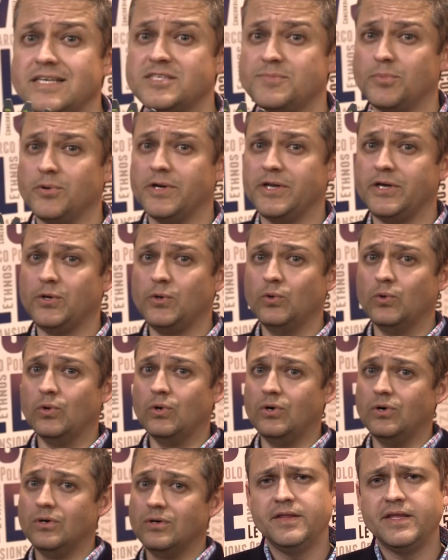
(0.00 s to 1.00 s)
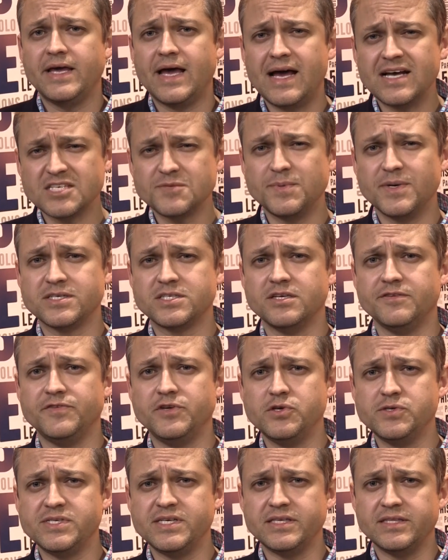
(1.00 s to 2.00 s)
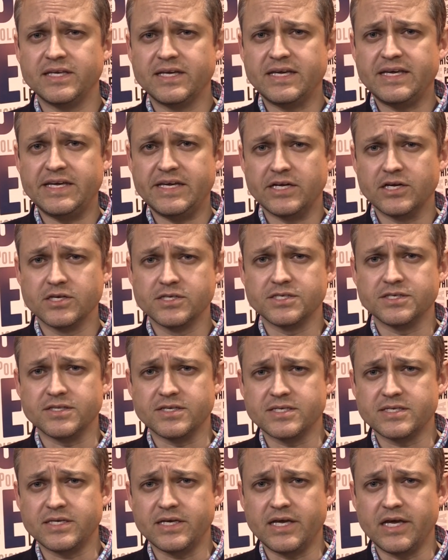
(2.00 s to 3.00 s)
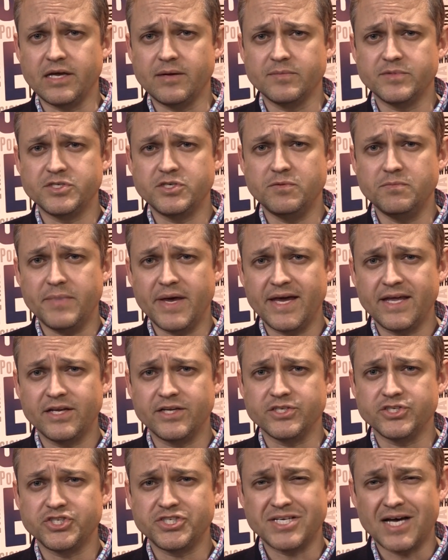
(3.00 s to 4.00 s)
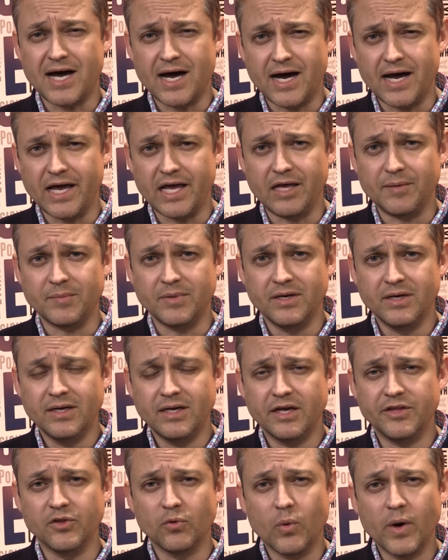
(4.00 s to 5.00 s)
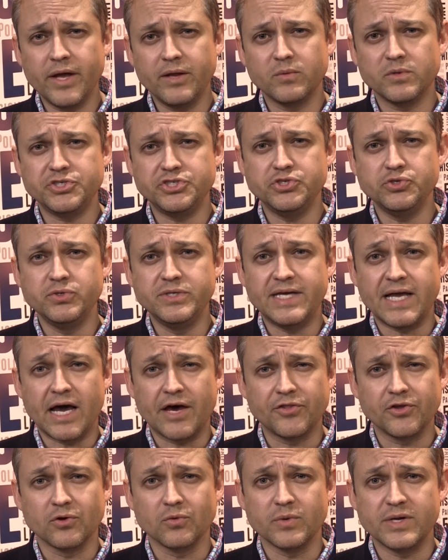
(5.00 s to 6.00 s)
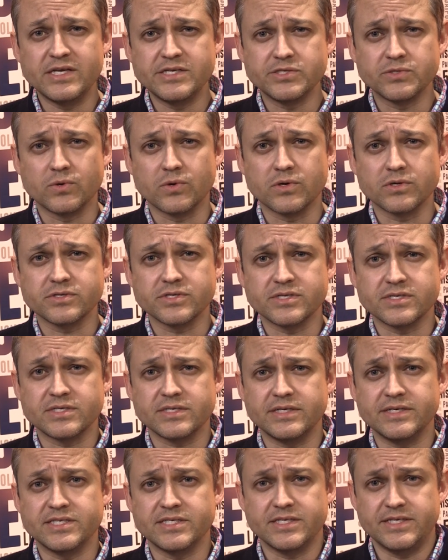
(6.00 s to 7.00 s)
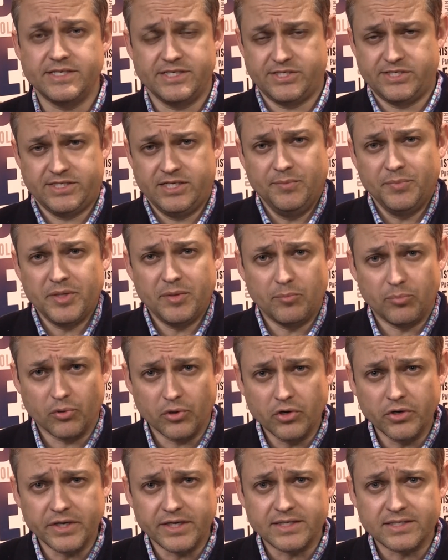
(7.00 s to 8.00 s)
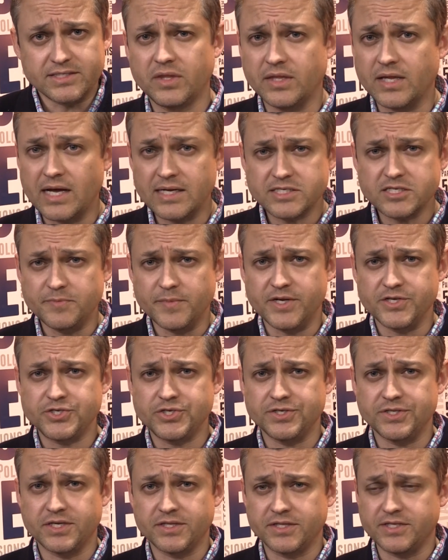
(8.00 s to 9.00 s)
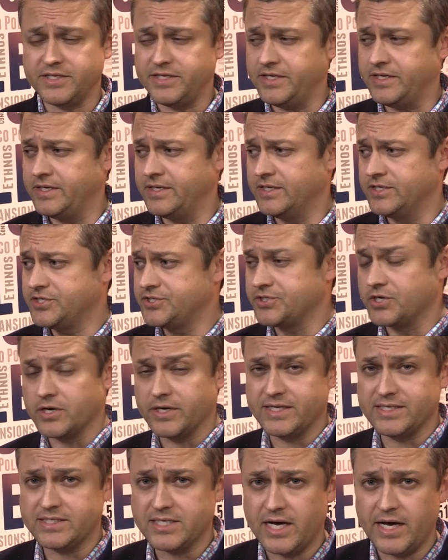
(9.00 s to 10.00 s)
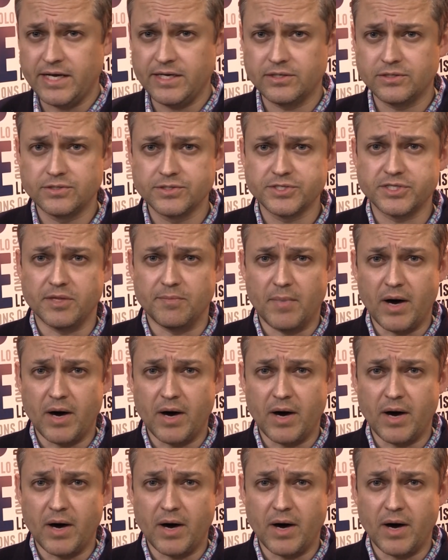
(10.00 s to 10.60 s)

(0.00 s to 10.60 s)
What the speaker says: is pretty cool. The aspect of using the gears in this game to manage time and the way in which you gather resources is simply brilliant. Not to mention that the starting tiles, the